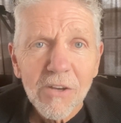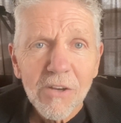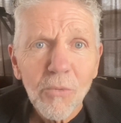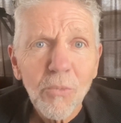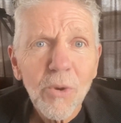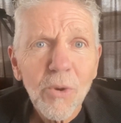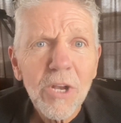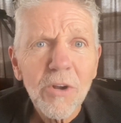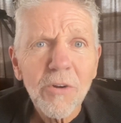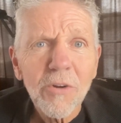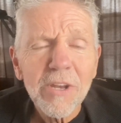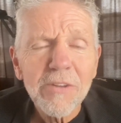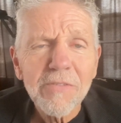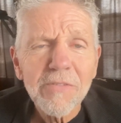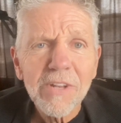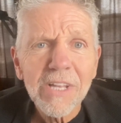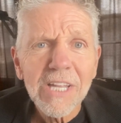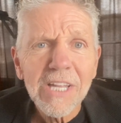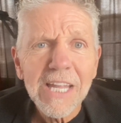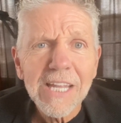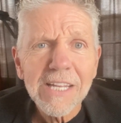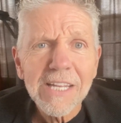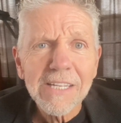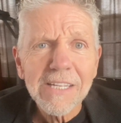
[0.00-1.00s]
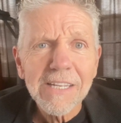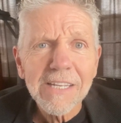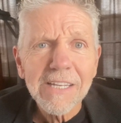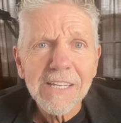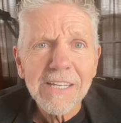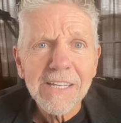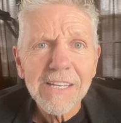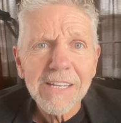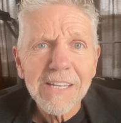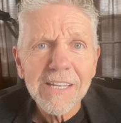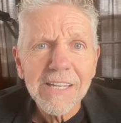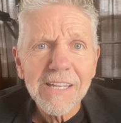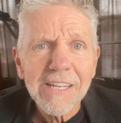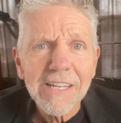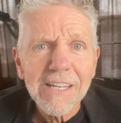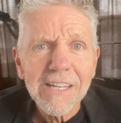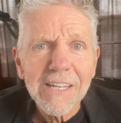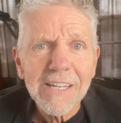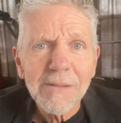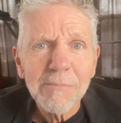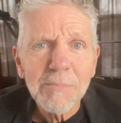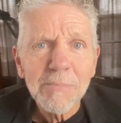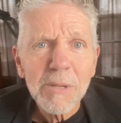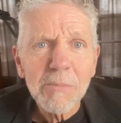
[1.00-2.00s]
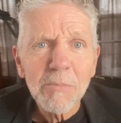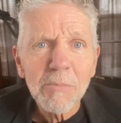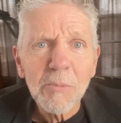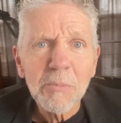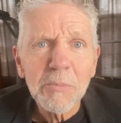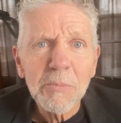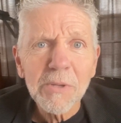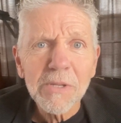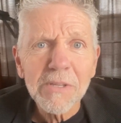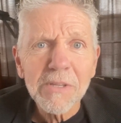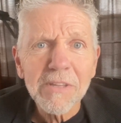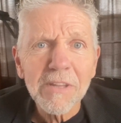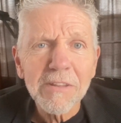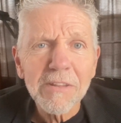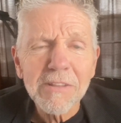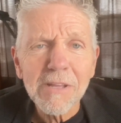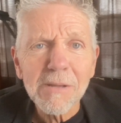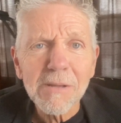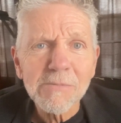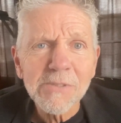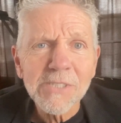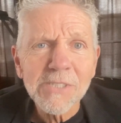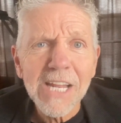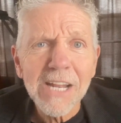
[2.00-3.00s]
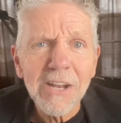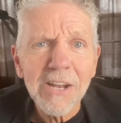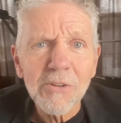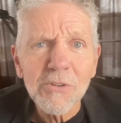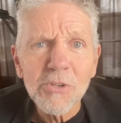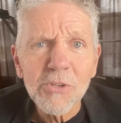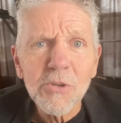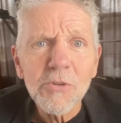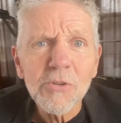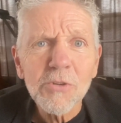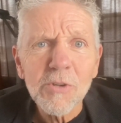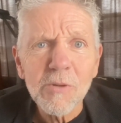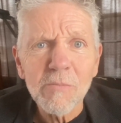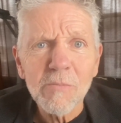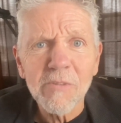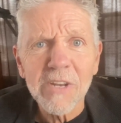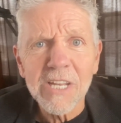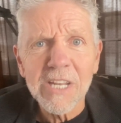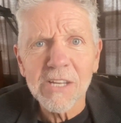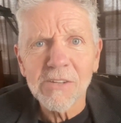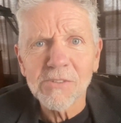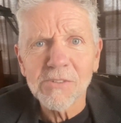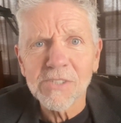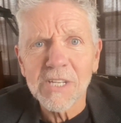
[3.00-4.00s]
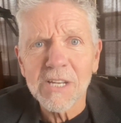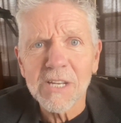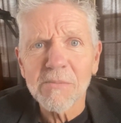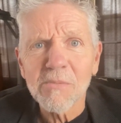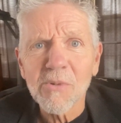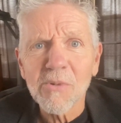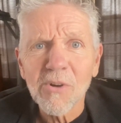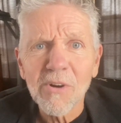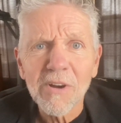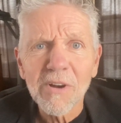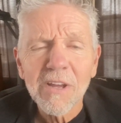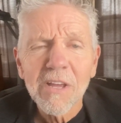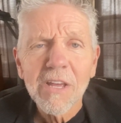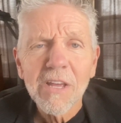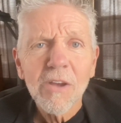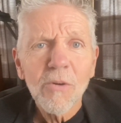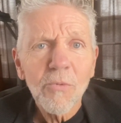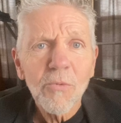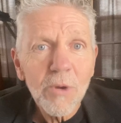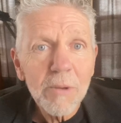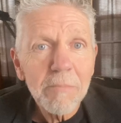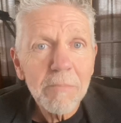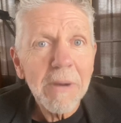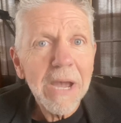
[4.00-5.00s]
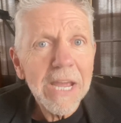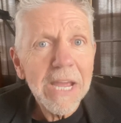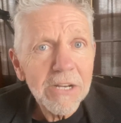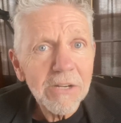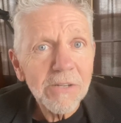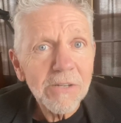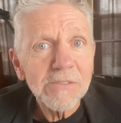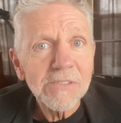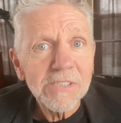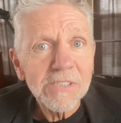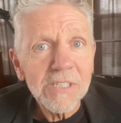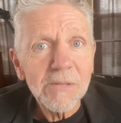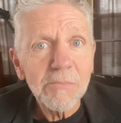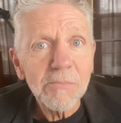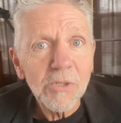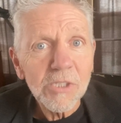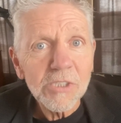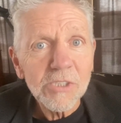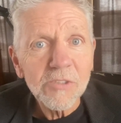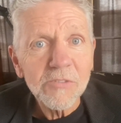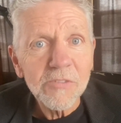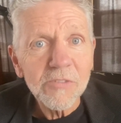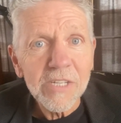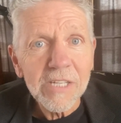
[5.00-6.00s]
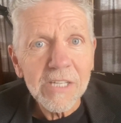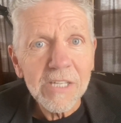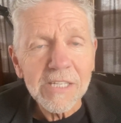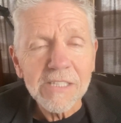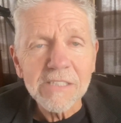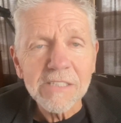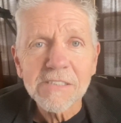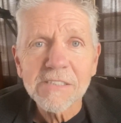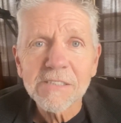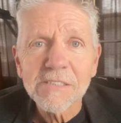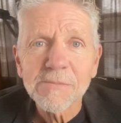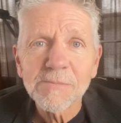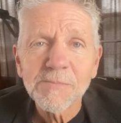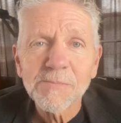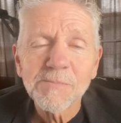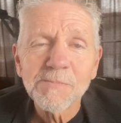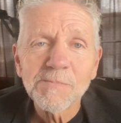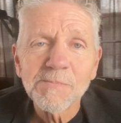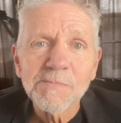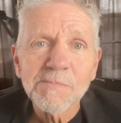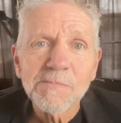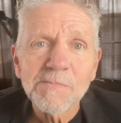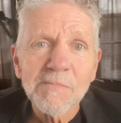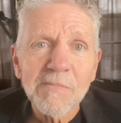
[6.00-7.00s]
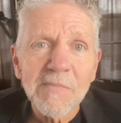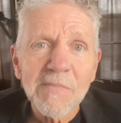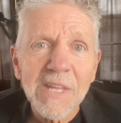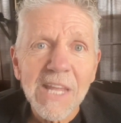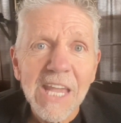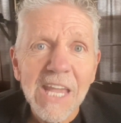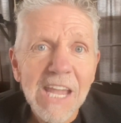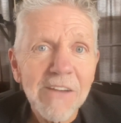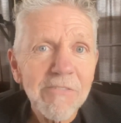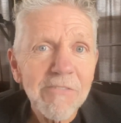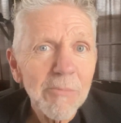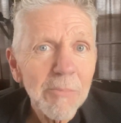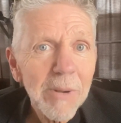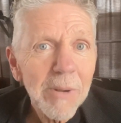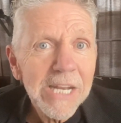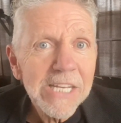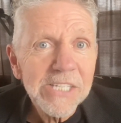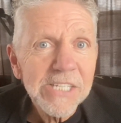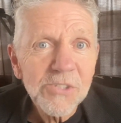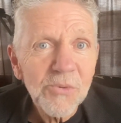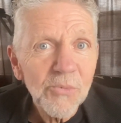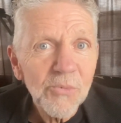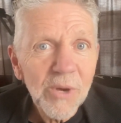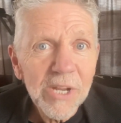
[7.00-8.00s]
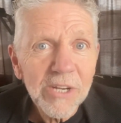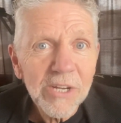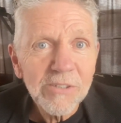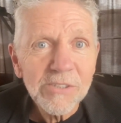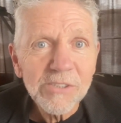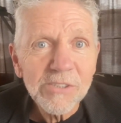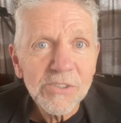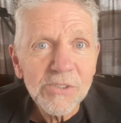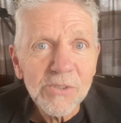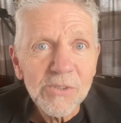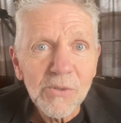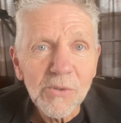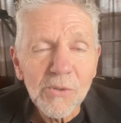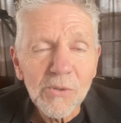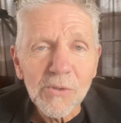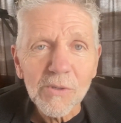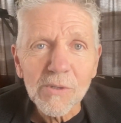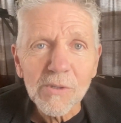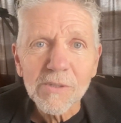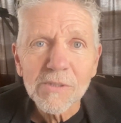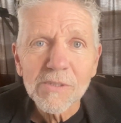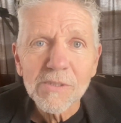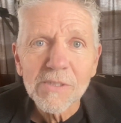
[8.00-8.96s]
we don't even let people put the thumbs down on YouTube videos anymore. We might hurt someone's feelings. Everybody's a winner in school.